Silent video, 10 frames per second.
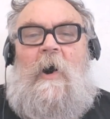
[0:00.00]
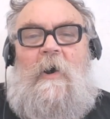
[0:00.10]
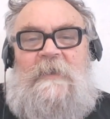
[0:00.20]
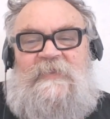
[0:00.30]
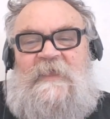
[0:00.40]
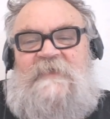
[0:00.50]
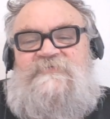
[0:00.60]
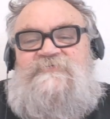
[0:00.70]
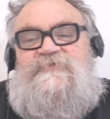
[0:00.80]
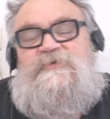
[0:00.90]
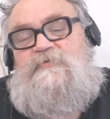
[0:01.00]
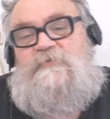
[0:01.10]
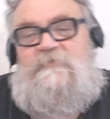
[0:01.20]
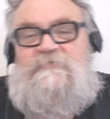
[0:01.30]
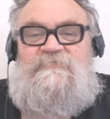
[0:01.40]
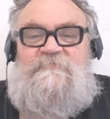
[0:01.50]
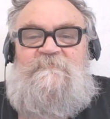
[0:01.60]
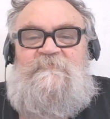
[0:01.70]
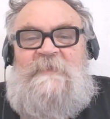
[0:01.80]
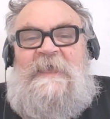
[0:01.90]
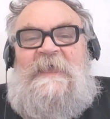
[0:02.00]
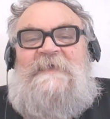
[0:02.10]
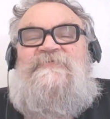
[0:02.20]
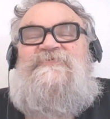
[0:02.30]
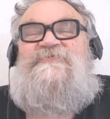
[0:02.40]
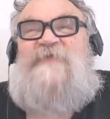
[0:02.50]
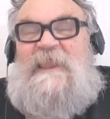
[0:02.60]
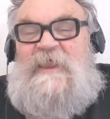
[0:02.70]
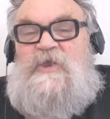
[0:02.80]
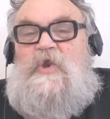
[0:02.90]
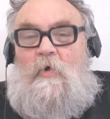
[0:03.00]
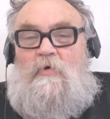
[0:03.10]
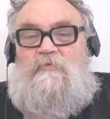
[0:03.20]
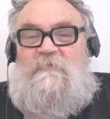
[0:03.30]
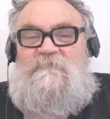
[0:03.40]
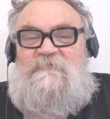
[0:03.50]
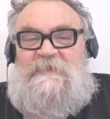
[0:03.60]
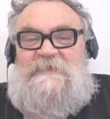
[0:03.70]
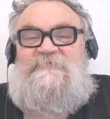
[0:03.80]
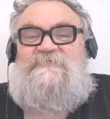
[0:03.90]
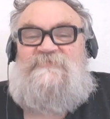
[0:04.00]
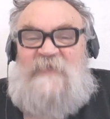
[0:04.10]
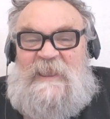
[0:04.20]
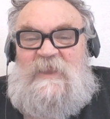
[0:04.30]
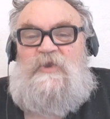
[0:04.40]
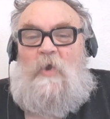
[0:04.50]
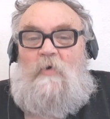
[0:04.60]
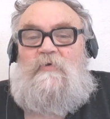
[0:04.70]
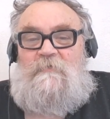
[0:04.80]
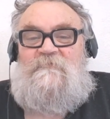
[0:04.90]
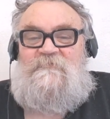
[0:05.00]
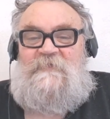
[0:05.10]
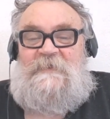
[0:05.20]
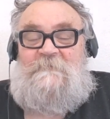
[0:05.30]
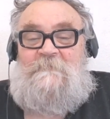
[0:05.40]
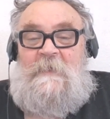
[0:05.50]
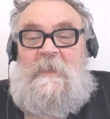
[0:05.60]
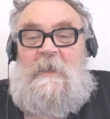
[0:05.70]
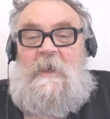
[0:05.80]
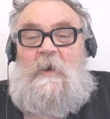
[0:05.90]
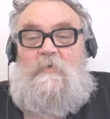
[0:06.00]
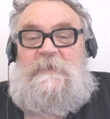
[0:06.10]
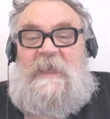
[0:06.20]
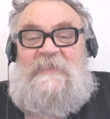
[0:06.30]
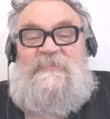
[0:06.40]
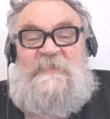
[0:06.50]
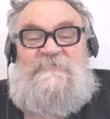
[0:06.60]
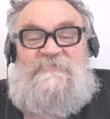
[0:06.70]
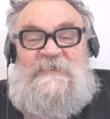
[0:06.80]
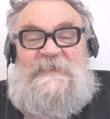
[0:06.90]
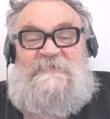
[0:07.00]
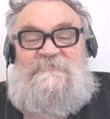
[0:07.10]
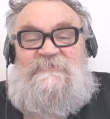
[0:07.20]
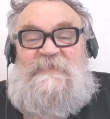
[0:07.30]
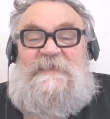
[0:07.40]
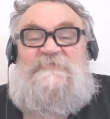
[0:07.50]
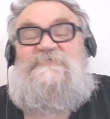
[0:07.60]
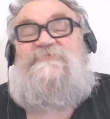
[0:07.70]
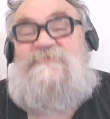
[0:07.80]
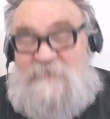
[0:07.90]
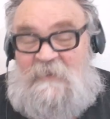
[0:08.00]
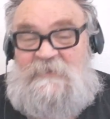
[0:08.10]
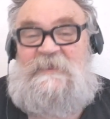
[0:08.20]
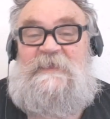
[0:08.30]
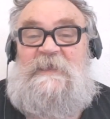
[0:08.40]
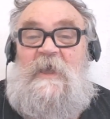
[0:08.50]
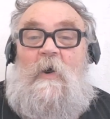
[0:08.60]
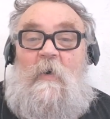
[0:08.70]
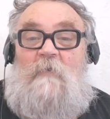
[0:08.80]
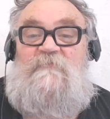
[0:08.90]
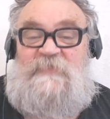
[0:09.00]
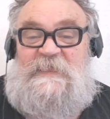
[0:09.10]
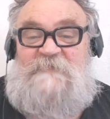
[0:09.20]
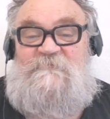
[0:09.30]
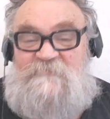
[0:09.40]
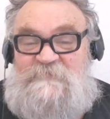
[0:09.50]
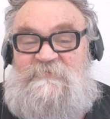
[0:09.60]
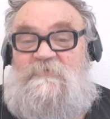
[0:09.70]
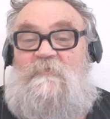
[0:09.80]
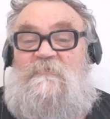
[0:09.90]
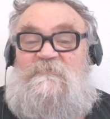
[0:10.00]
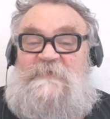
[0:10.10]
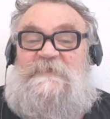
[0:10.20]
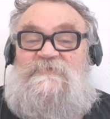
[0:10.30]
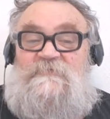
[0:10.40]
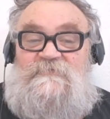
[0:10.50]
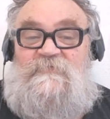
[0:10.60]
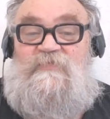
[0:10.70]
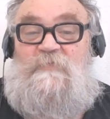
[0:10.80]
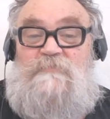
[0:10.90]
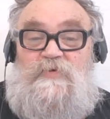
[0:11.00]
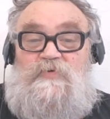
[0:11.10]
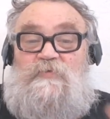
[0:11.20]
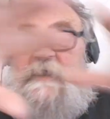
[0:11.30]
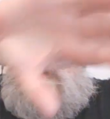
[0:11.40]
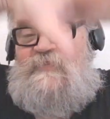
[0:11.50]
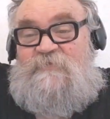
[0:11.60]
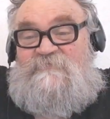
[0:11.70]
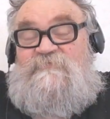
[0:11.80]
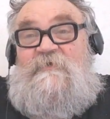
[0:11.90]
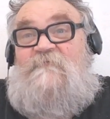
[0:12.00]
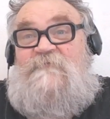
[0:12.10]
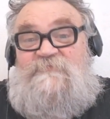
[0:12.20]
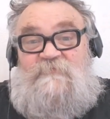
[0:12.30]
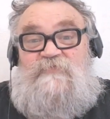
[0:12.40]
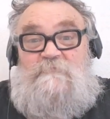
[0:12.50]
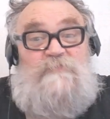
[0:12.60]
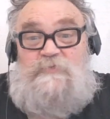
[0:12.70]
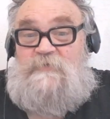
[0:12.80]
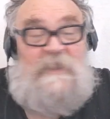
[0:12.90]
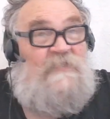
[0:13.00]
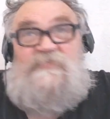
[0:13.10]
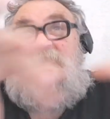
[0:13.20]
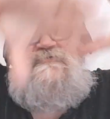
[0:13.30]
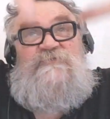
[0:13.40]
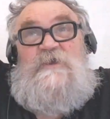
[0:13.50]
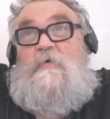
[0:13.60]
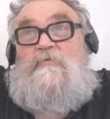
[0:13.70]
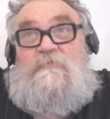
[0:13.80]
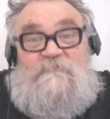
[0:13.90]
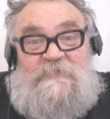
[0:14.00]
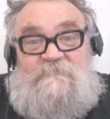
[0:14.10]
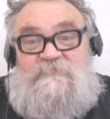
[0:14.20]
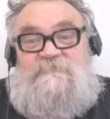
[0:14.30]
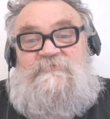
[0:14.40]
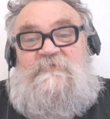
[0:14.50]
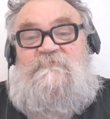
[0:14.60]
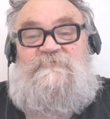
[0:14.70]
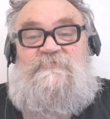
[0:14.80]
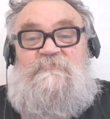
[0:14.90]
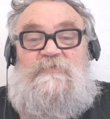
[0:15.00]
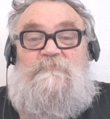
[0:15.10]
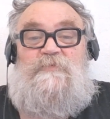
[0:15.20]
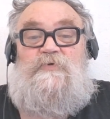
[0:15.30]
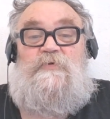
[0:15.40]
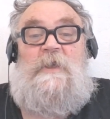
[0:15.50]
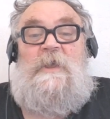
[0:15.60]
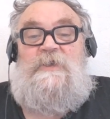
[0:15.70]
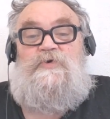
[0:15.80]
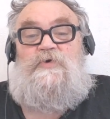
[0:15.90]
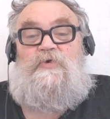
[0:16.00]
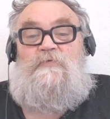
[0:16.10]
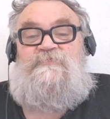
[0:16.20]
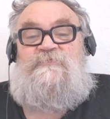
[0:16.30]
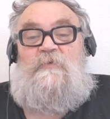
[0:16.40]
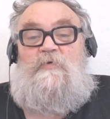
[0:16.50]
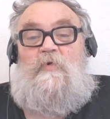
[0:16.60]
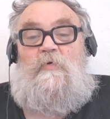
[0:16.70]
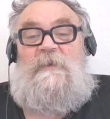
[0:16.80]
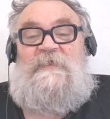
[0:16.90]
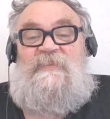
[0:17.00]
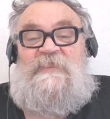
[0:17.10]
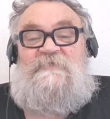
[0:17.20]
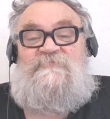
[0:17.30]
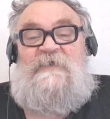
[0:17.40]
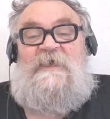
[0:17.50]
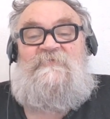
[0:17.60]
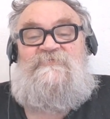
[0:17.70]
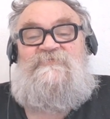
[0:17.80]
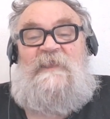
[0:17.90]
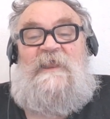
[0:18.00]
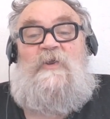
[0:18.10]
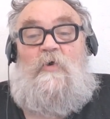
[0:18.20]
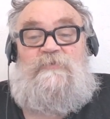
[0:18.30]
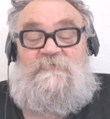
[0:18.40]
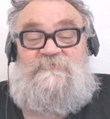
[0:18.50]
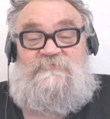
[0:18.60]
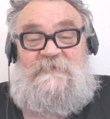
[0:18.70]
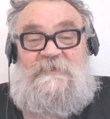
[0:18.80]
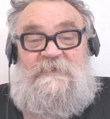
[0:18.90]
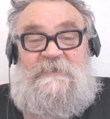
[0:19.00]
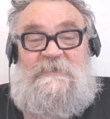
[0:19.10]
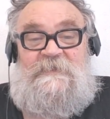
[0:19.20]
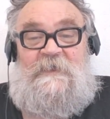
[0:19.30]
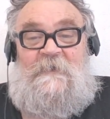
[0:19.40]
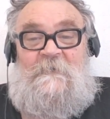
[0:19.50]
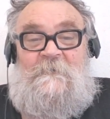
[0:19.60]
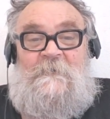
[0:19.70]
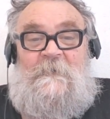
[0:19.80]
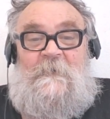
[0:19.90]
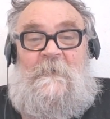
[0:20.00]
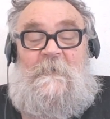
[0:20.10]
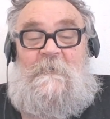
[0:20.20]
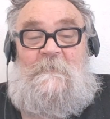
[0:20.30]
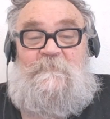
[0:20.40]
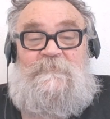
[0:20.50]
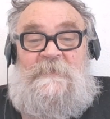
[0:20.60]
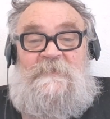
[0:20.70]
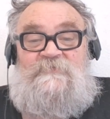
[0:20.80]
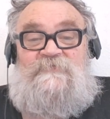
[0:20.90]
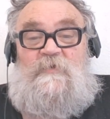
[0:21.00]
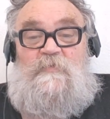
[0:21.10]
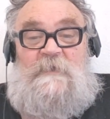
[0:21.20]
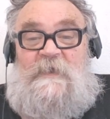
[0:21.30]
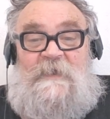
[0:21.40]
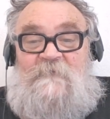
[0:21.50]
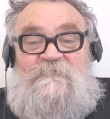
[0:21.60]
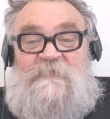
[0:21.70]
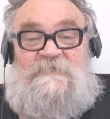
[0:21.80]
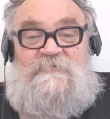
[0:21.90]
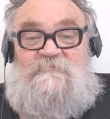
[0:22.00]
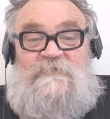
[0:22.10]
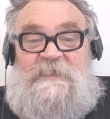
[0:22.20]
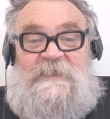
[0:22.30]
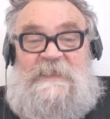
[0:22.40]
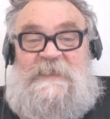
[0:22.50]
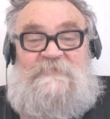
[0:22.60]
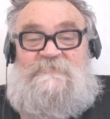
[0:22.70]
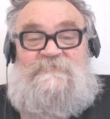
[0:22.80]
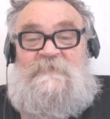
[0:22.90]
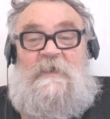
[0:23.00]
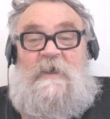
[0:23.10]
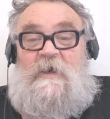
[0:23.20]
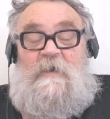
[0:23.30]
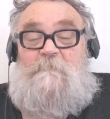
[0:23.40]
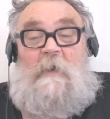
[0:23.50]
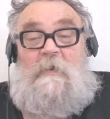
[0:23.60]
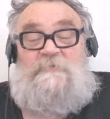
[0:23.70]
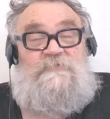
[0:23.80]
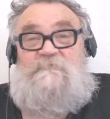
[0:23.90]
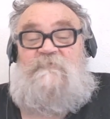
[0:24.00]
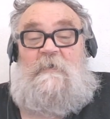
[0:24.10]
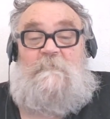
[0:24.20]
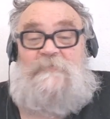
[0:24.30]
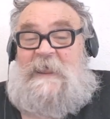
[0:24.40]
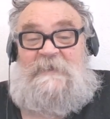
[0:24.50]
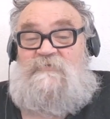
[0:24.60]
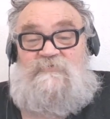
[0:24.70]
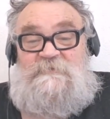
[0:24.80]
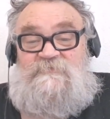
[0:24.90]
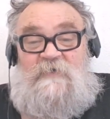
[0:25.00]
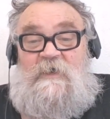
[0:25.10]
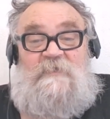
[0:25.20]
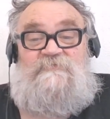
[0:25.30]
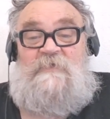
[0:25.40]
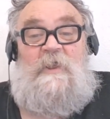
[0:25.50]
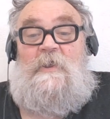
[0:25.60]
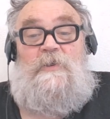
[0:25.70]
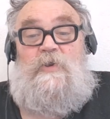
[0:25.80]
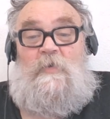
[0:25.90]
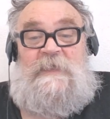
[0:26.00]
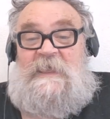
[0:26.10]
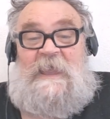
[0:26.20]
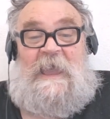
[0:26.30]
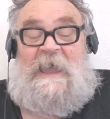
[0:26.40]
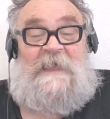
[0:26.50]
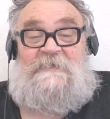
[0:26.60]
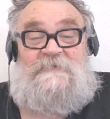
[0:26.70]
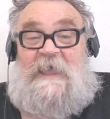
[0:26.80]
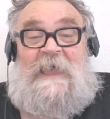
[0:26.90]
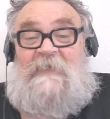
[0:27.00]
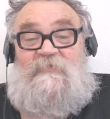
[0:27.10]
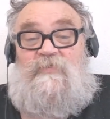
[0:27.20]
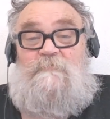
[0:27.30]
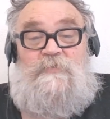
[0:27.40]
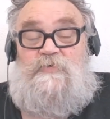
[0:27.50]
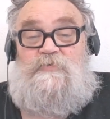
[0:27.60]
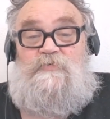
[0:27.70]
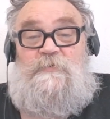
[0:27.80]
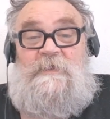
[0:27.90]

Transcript: Hi there, students. Selenography. Selenography. Okay, this is the study of the physical features of the moon, the surface of the moon, the geography of the surface of the moon. You could also call it this selenodesy. Yeah. Um, so effectively, it's uh, part of uh, planetary science looking at, at the moon.